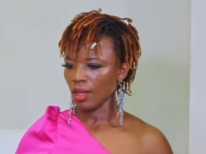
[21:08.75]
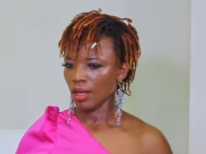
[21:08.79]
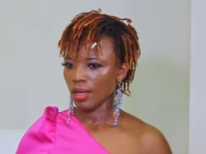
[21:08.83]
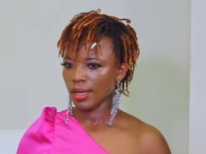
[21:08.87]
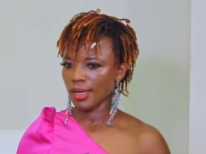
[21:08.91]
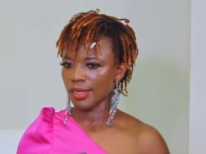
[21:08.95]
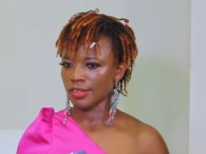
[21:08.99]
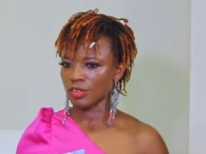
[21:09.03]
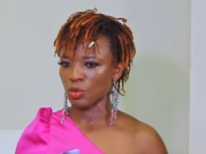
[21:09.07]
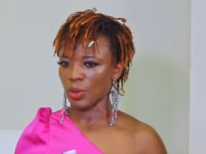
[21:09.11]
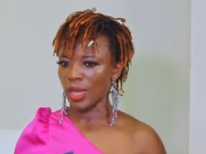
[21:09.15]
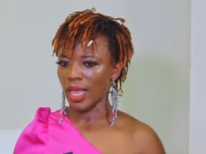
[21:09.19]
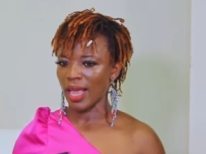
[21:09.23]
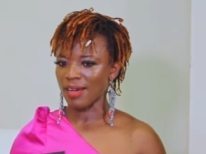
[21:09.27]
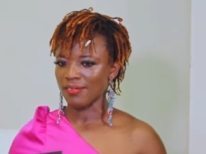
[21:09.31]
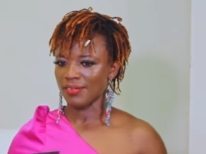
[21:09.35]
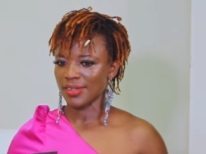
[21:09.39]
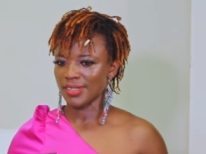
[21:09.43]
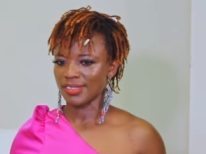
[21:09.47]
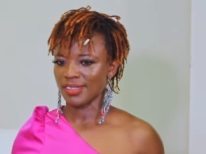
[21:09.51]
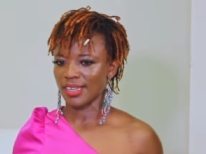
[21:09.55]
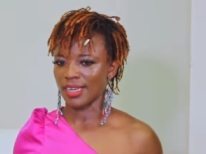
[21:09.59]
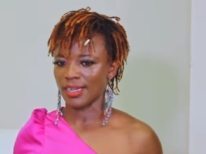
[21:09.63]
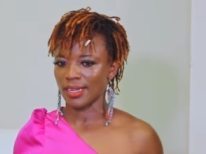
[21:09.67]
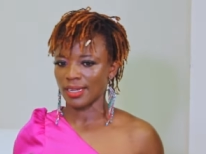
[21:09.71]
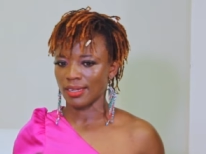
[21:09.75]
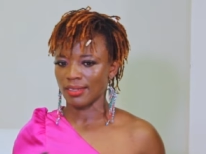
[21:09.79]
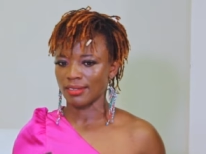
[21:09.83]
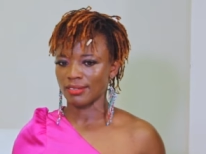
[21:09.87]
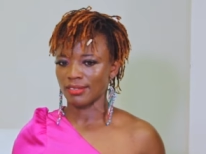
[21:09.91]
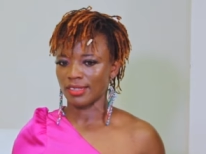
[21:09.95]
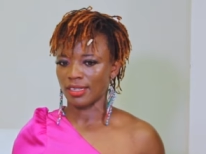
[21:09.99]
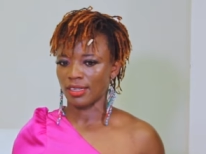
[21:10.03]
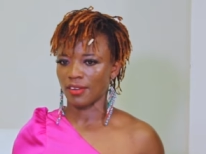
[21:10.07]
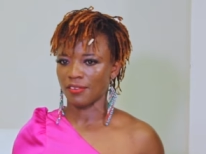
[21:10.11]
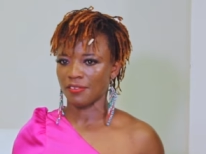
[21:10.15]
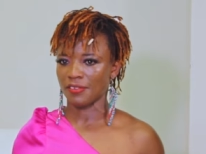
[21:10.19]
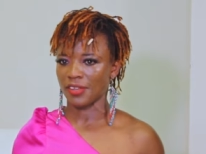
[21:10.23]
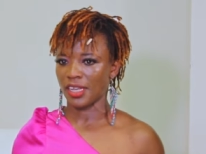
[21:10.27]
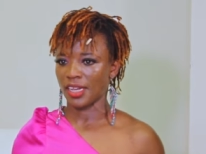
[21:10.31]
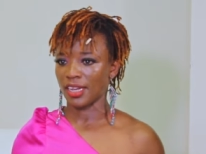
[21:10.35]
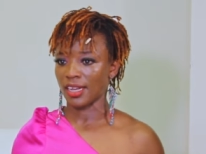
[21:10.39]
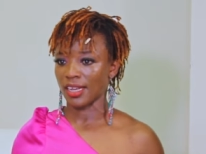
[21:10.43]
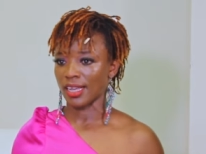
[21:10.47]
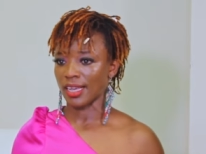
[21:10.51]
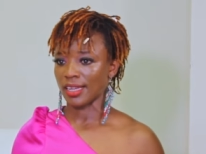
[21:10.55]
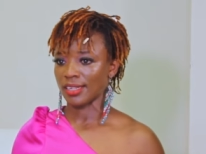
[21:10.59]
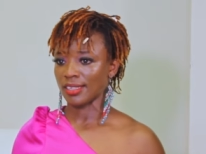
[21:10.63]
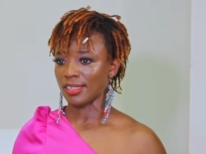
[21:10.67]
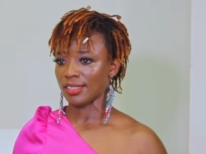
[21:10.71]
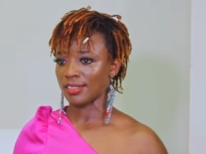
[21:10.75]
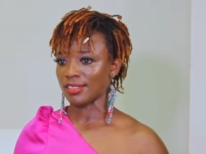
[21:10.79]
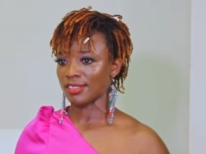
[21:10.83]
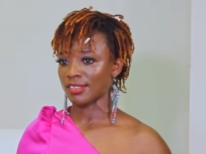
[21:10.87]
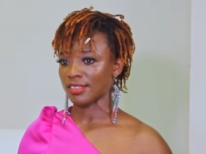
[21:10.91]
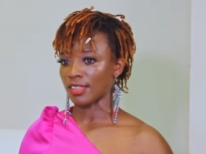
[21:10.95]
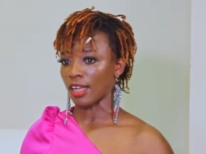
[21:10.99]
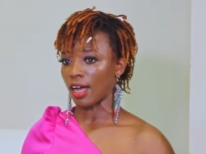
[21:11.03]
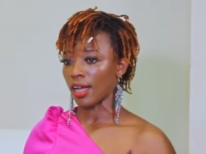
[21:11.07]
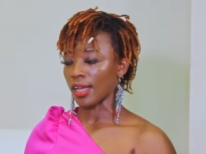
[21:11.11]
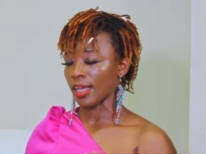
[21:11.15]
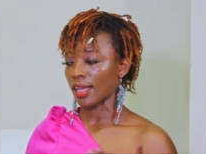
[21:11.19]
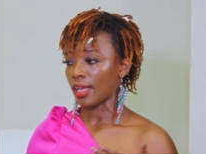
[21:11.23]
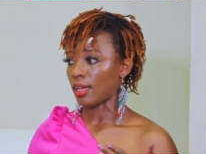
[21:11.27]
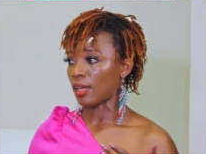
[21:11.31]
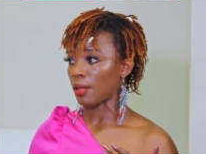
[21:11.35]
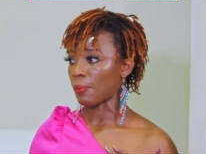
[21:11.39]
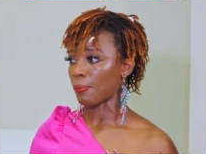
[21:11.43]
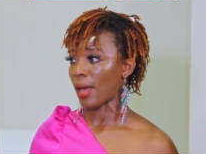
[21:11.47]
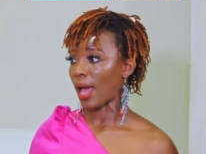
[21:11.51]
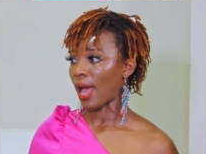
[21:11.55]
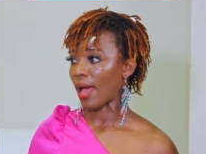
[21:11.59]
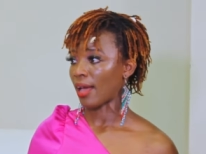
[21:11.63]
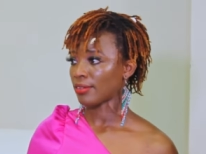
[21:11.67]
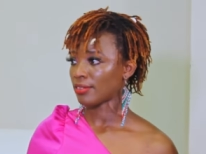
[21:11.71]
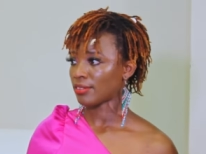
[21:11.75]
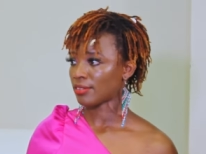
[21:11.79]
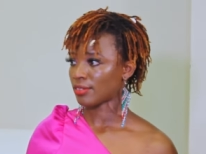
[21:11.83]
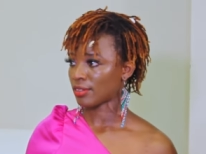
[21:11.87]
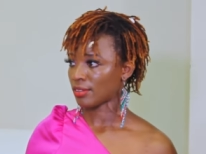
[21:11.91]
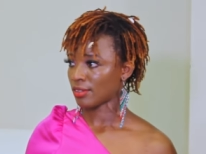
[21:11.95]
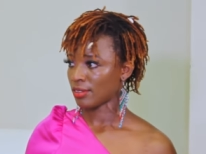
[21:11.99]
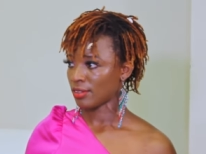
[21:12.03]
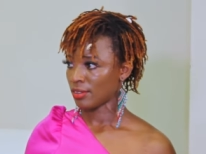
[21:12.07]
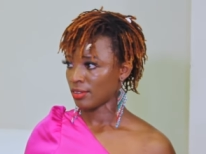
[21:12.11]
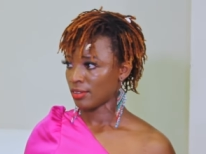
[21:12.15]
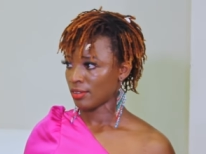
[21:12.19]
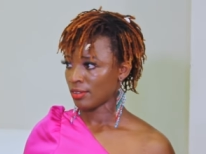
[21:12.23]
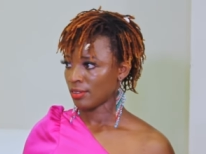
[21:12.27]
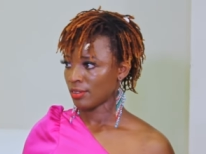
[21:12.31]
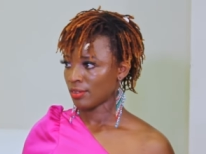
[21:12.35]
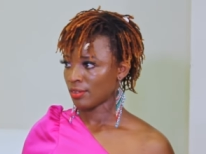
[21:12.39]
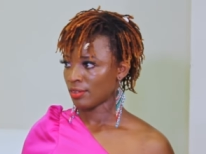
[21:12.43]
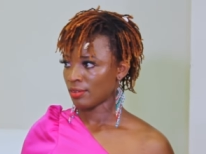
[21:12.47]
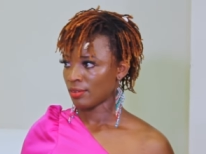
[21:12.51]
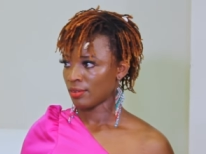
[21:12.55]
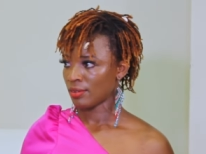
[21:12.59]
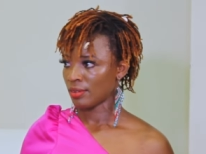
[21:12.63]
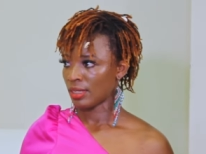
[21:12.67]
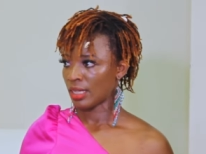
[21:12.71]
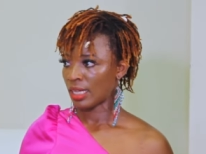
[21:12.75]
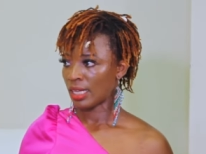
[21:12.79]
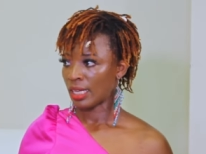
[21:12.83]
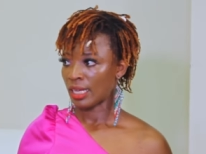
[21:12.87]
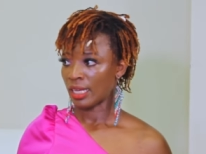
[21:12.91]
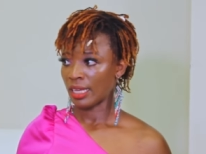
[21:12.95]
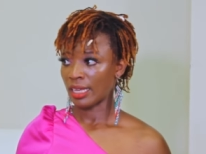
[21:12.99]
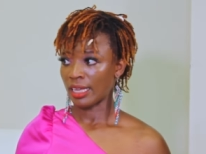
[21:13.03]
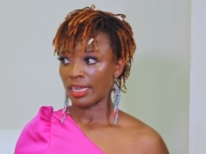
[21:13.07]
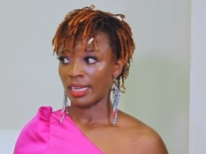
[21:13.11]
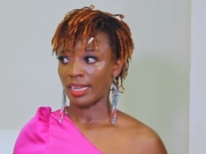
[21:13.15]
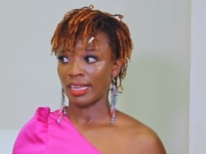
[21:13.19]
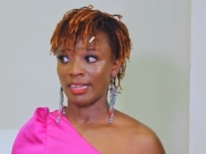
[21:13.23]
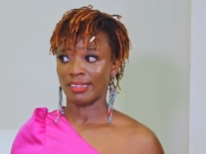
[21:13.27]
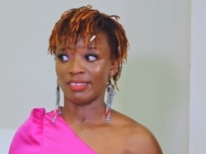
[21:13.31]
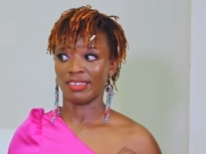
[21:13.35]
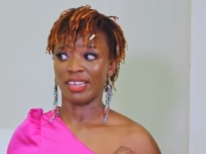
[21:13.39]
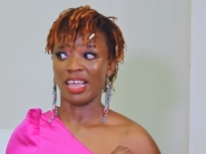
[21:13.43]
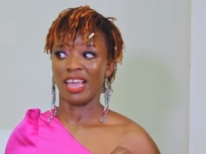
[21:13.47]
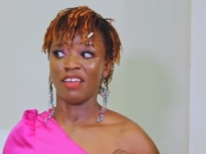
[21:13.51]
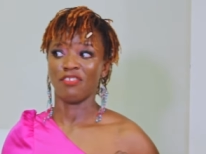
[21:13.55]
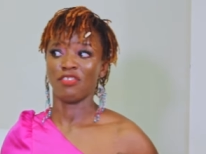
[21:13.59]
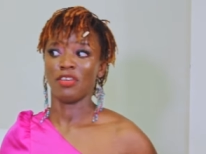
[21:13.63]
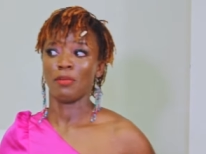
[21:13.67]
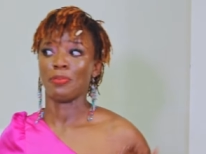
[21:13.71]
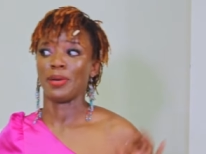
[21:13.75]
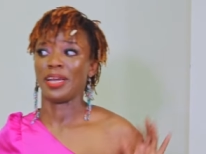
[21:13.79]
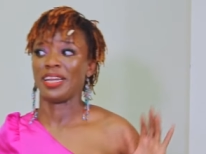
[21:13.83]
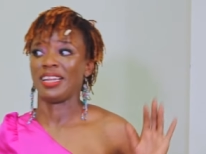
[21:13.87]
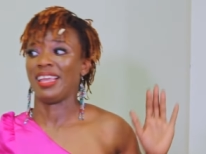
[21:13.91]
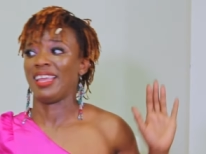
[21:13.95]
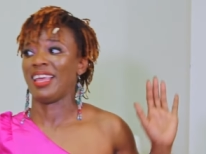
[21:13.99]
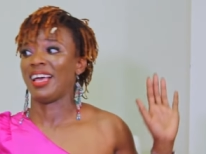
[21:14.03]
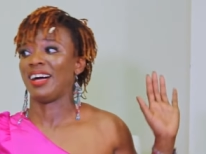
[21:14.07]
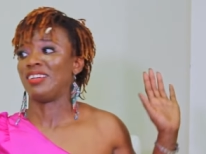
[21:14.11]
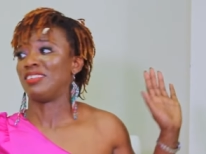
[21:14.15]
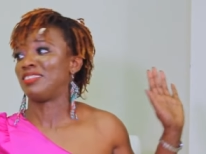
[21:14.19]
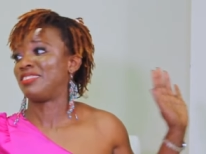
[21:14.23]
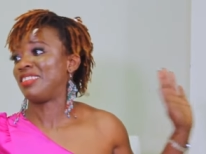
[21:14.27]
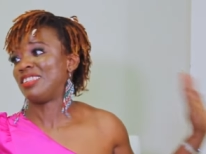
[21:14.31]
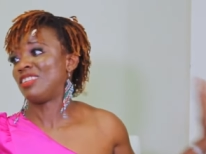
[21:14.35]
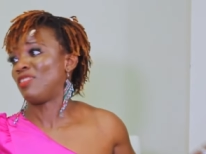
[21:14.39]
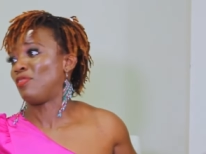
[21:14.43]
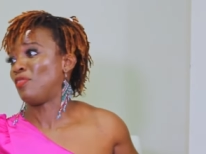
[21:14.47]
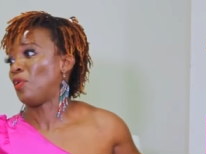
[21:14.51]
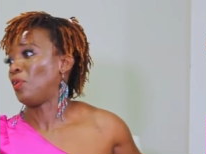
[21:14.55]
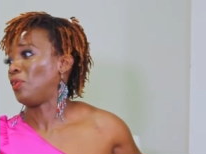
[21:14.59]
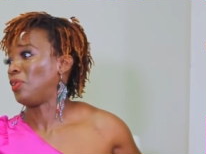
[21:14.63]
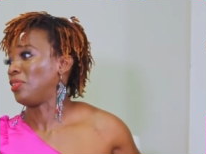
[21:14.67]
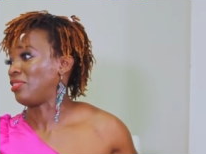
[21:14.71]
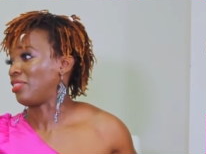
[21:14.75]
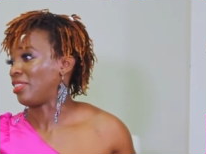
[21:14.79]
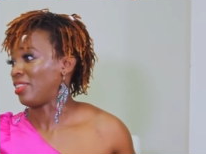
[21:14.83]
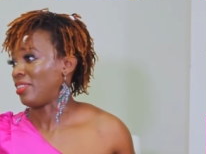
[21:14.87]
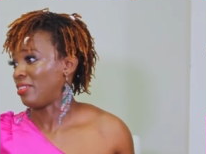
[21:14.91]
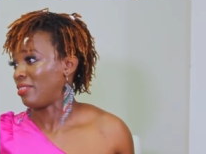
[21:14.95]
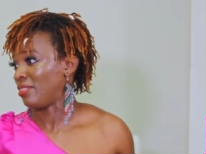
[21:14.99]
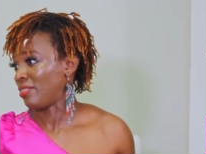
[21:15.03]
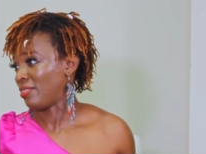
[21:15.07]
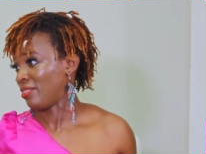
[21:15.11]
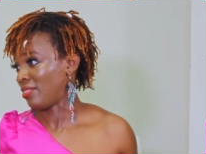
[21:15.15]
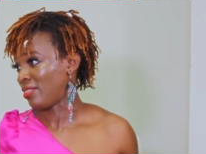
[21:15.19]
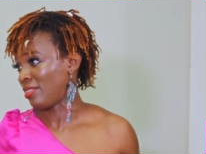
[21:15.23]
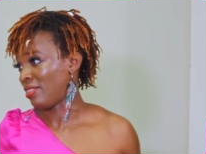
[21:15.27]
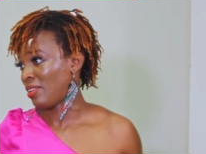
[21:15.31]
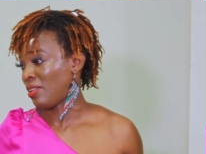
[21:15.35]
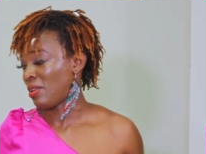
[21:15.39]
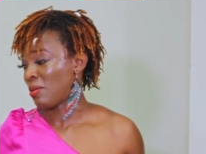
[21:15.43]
Because mm-hmm. we have a tendency of either getting stuck in the past. Mm. It's everybody else's fault. Mm-hmm.